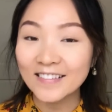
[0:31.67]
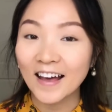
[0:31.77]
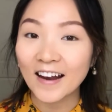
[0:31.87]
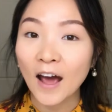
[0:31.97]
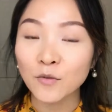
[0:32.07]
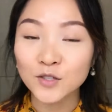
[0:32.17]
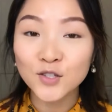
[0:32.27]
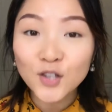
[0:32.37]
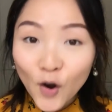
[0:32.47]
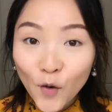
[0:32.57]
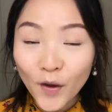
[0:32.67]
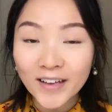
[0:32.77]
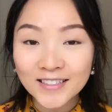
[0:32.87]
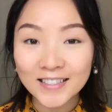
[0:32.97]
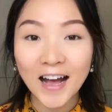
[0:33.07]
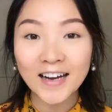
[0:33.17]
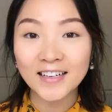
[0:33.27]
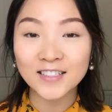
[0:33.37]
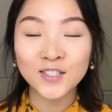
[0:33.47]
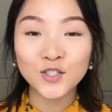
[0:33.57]
that I was so
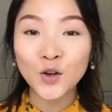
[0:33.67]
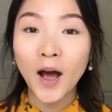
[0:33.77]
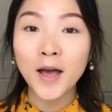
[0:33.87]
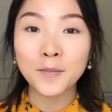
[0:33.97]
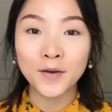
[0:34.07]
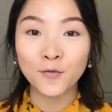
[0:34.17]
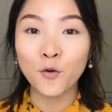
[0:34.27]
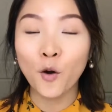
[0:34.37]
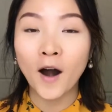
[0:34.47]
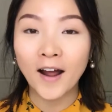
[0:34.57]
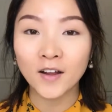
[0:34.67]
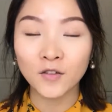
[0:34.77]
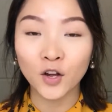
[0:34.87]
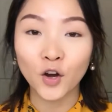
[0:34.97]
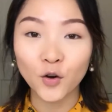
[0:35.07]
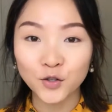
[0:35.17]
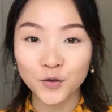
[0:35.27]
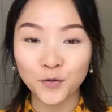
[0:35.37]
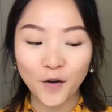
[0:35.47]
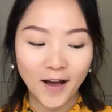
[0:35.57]
excited to try before I even go
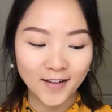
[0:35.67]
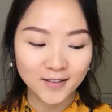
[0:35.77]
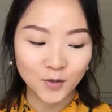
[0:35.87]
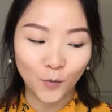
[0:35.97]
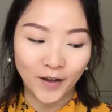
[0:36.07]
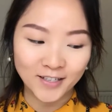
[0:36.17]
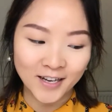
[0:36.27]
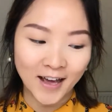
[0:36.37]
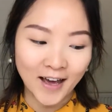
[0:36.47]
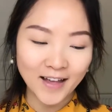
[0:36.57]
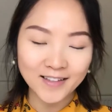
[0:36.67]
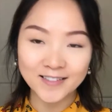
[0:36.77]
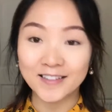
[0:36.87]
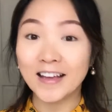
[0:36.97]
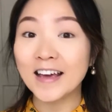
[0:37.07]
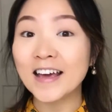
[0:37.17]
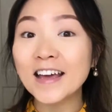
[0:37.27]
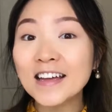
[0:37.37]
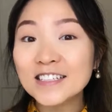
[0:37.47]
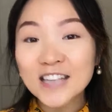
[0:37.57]
to France, which is
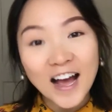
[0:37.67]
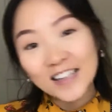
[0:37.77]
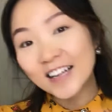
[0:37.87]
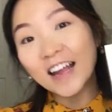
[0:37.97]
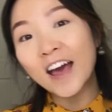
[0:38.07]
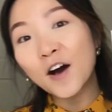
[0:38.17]
the JACLYN